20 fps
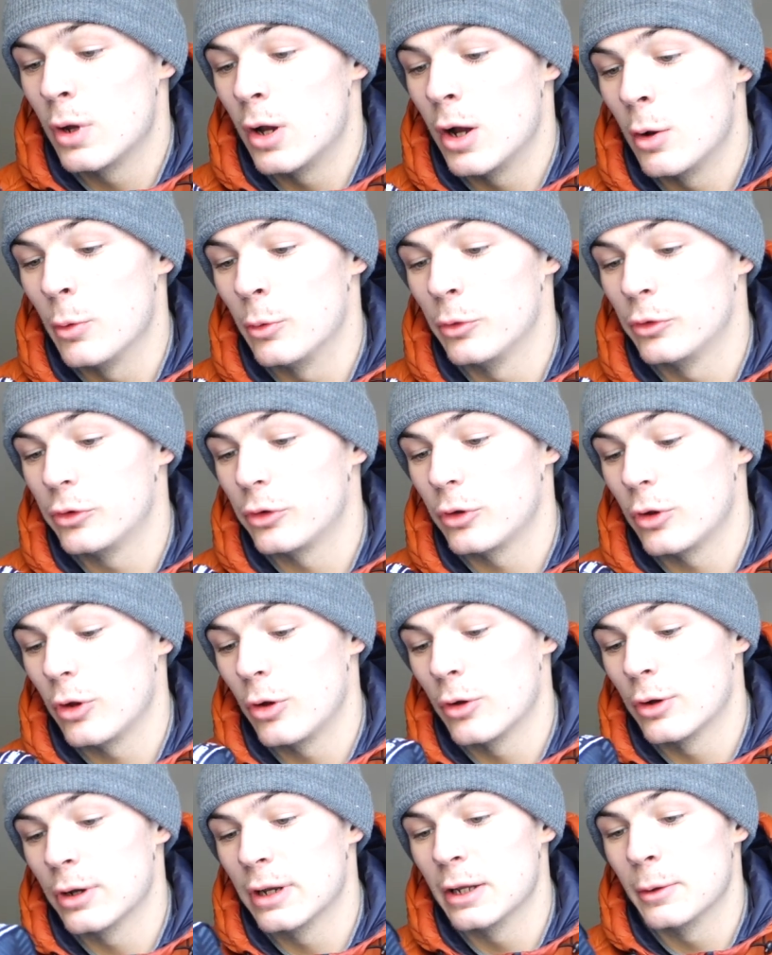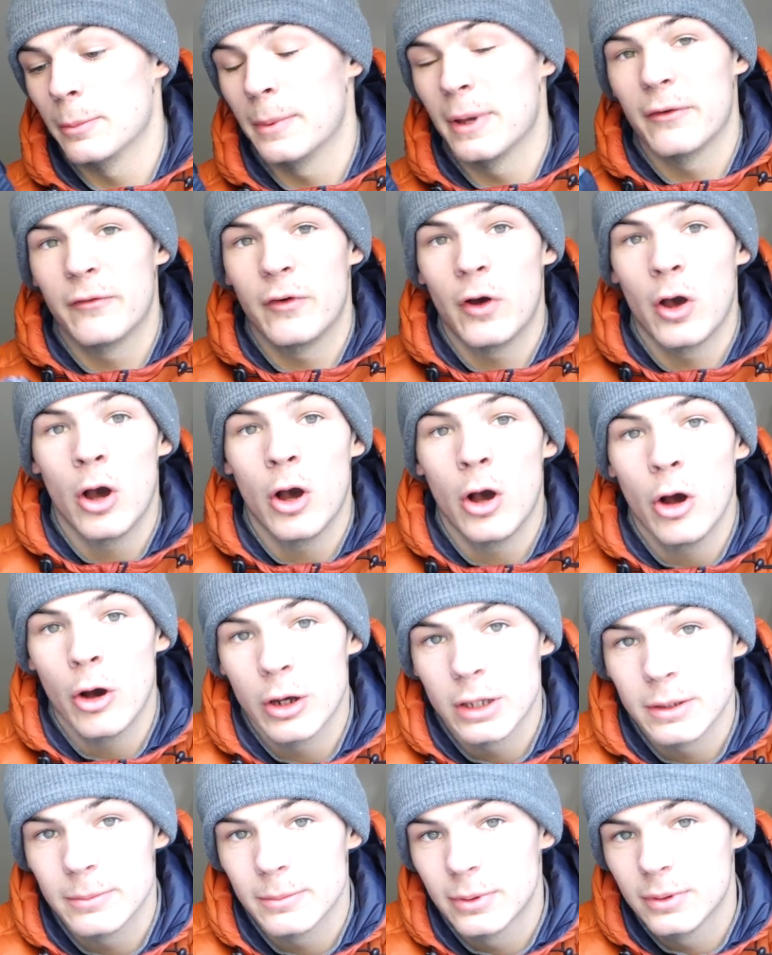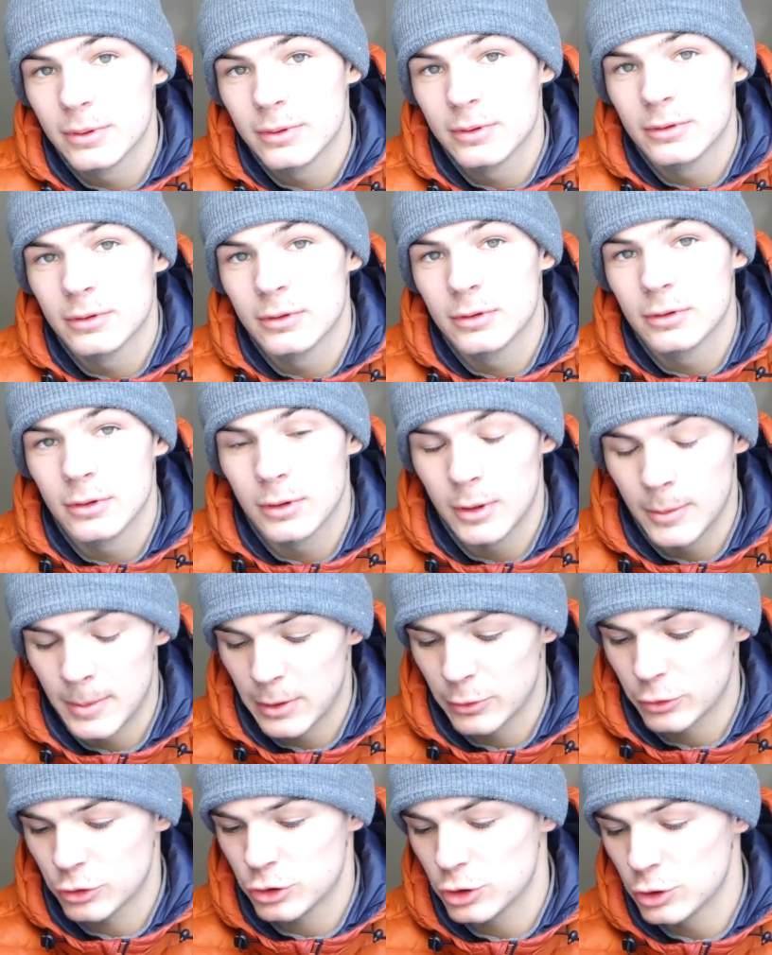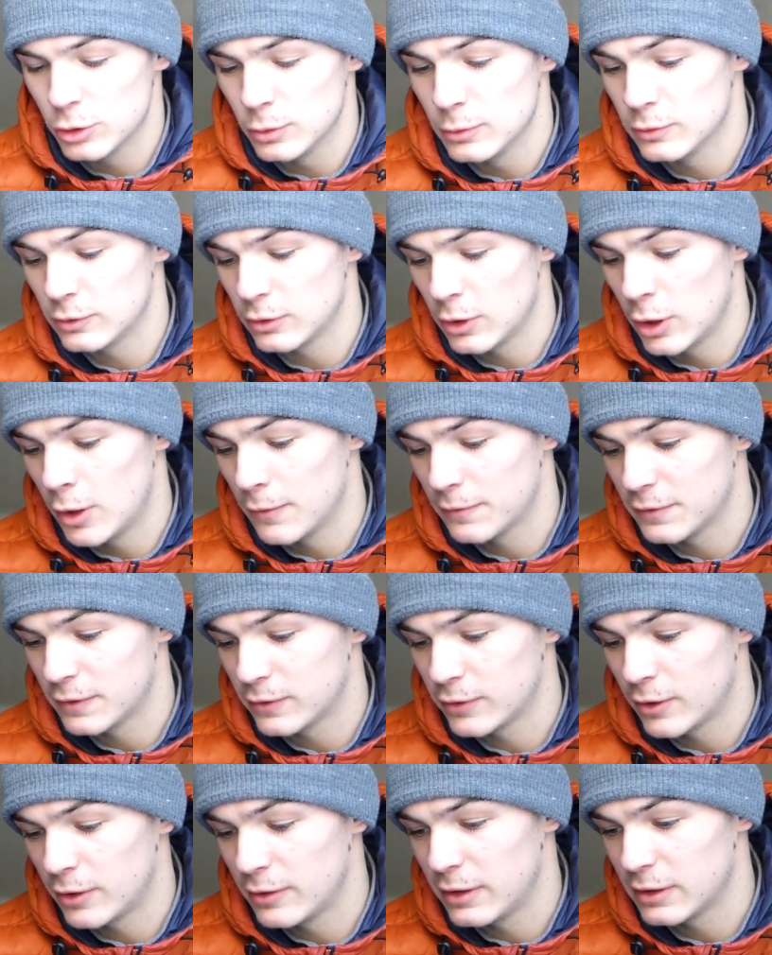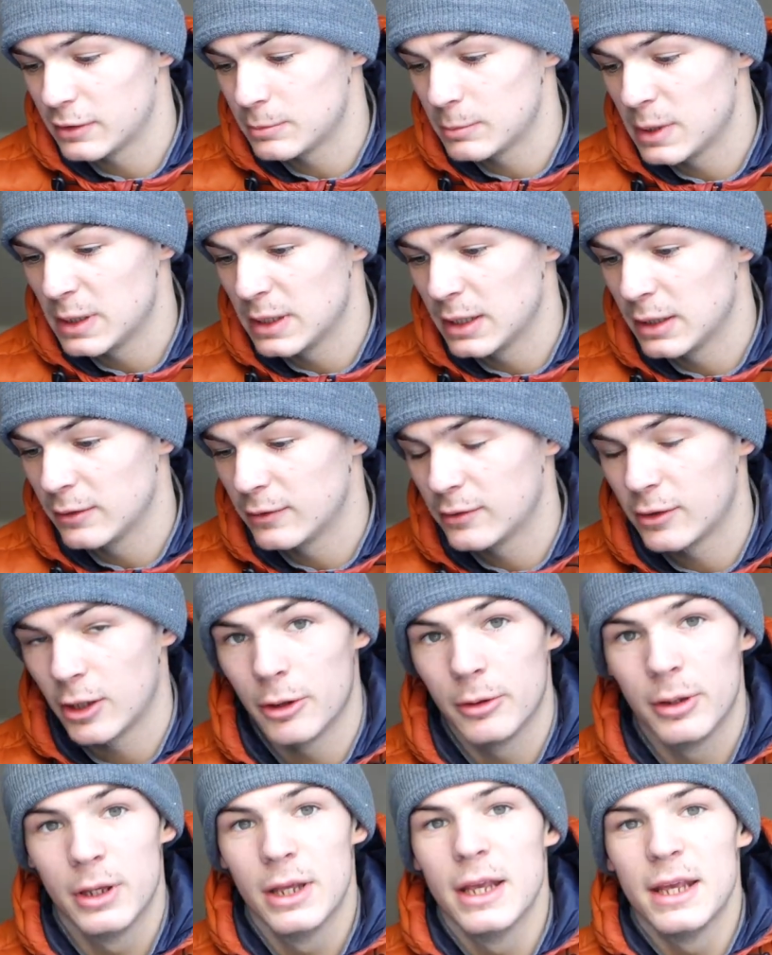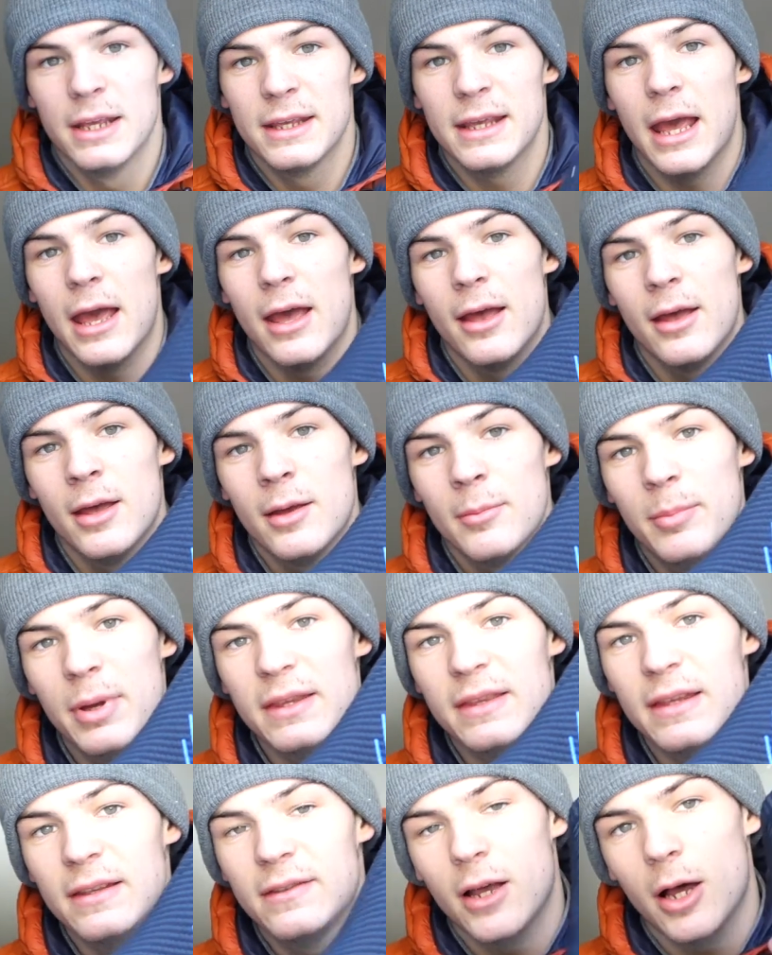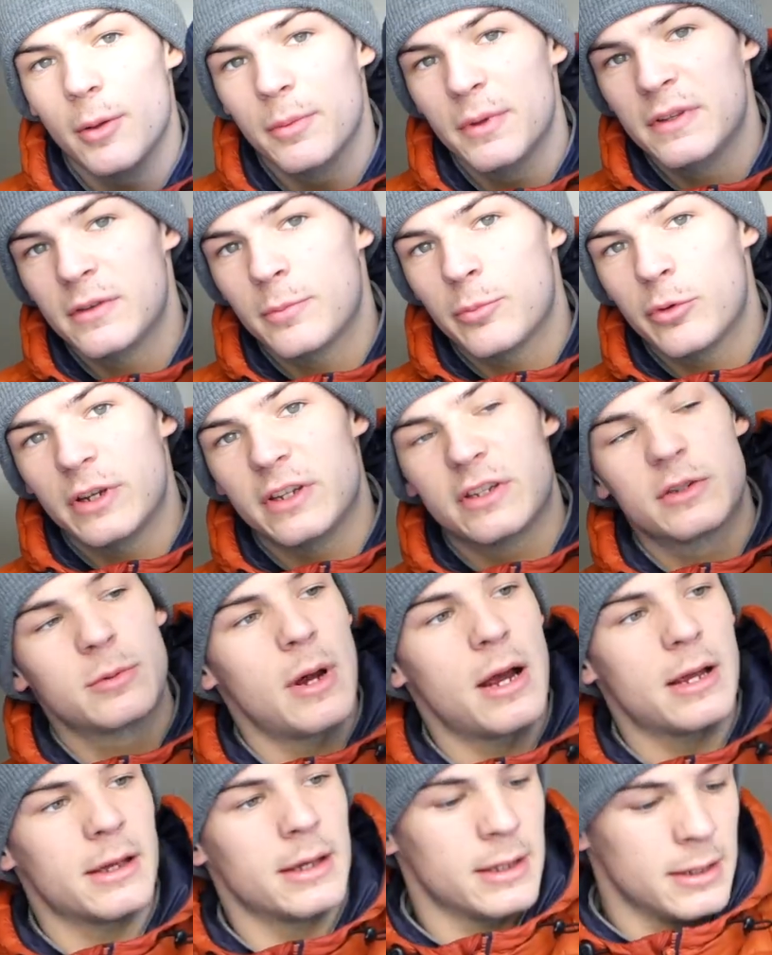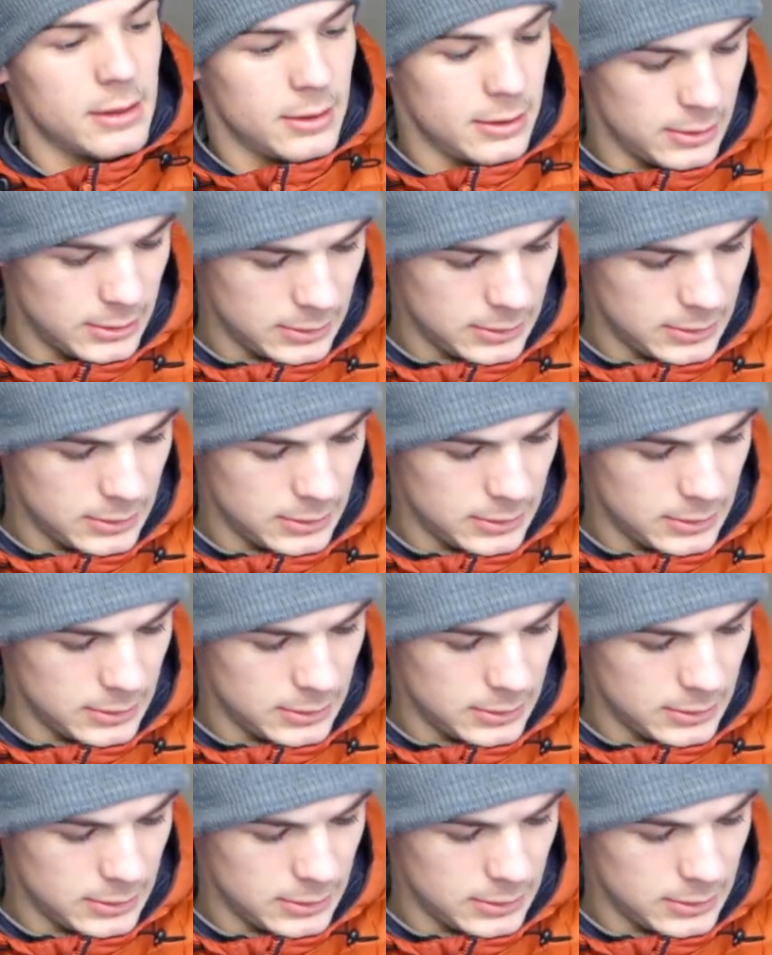I was on a little bit of a hype about shoes after Sunday's meeting. So, yeah, picked these up. These are pretty swaggy.